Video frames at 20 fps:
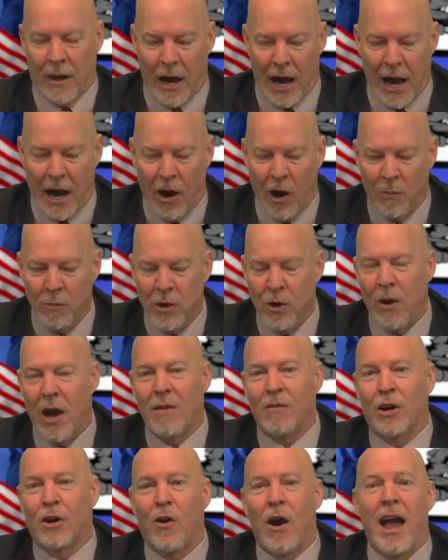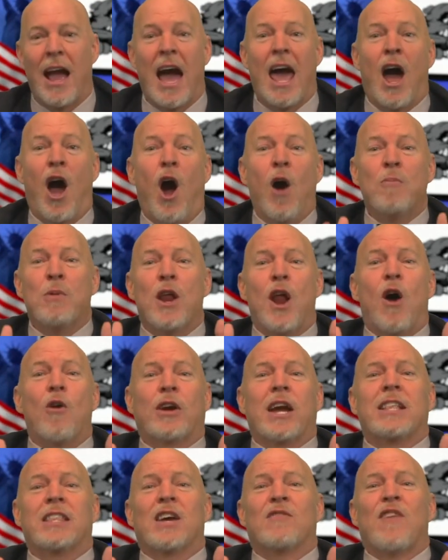I hope you have a great, I hope you don't
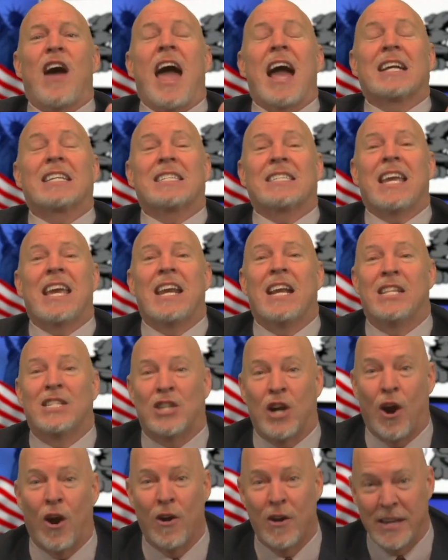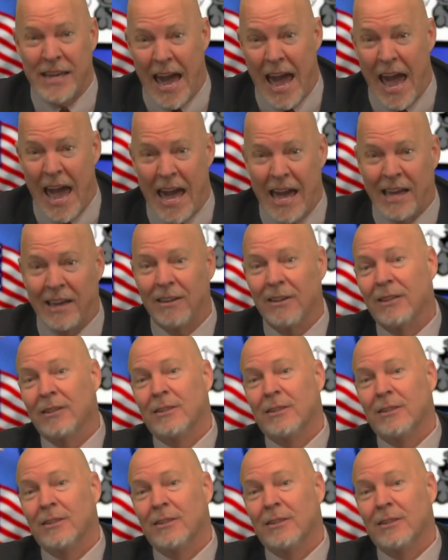get the vaccine and turn gay.